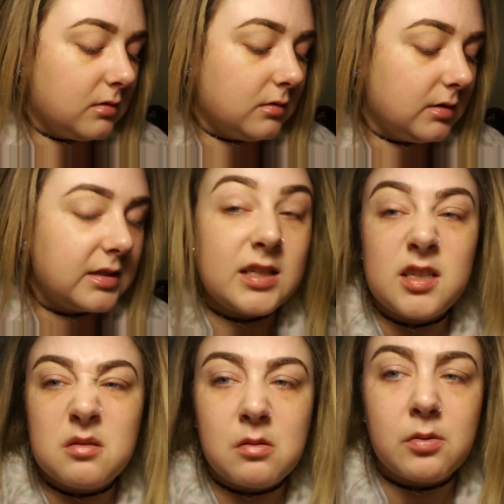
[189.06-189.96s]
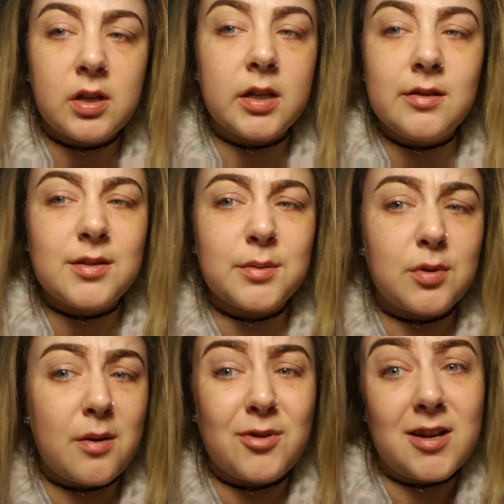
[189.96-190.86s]
Because this is what we're going to use to
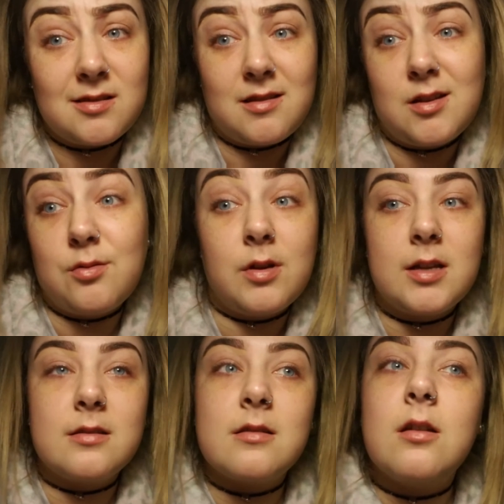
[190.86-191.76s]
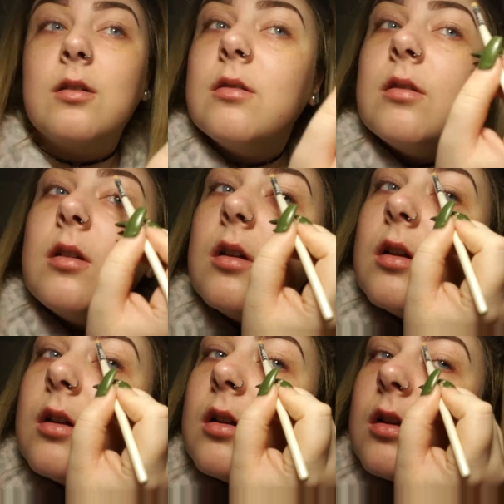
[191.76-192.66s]
primerize anyway, so
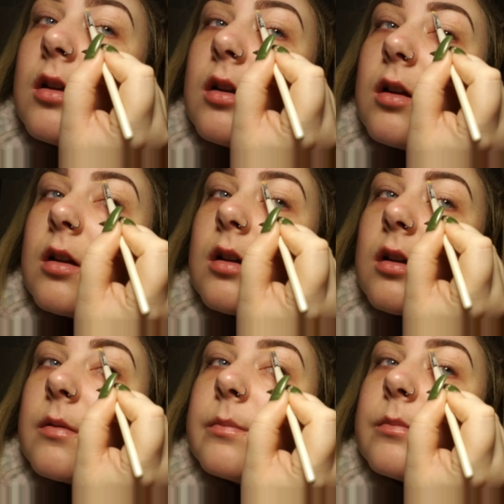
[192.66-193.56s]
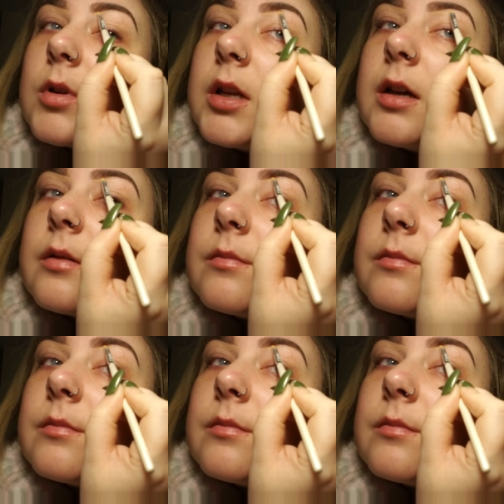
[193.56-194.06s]
why not?